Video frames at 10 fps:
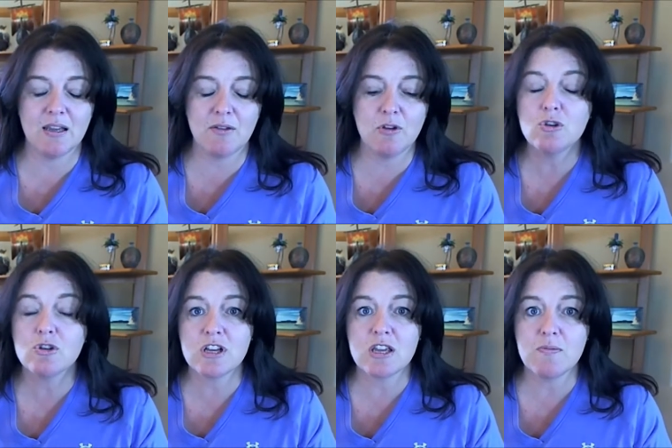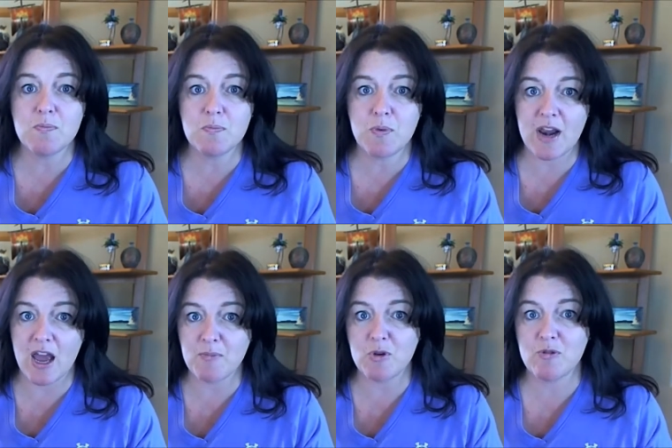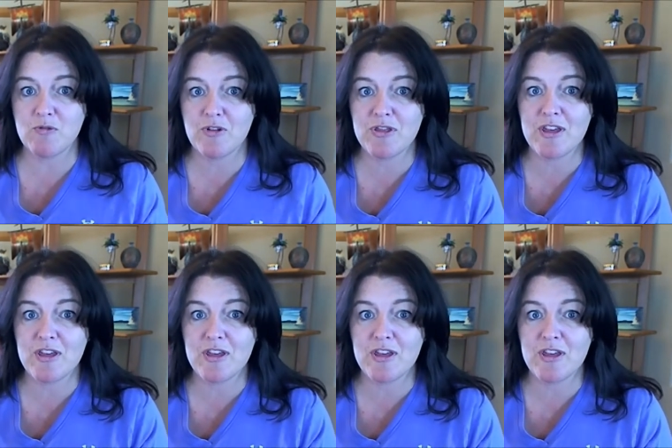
usually when I move,